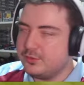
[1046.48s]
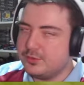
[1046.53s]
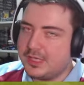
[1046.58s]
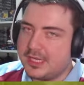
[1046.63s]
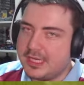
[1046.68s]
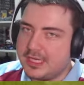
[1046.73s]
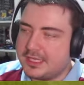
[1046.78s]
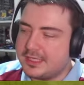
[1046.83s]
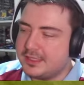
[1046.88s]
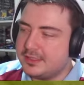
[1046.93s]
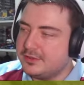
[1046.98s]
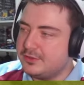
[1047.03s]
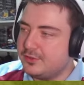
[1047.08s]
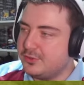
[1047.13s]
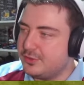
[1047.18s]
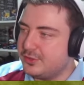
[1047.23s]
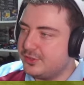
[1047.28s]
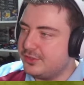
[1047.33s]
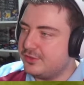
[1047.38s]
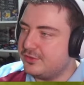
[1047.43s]
like
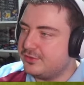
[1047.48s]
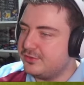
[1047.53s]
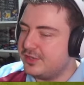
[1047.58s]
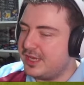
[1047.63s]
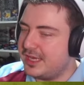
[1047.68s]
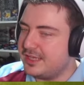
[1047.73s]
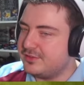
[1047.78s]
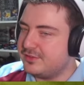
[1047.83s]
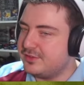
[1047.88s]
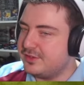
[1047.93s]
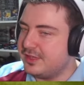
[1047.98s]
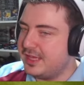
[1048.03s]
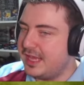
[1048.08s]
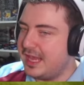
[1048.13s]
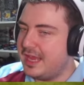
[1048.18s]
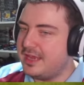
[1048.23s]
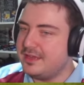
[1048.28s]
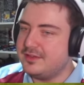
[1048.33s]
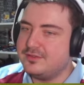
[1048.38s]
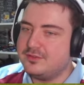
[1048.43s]
looking at the stats at the
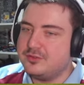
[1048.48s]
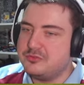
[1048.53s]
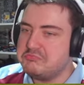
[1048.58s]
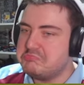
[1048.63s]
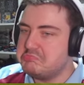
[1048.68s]
end,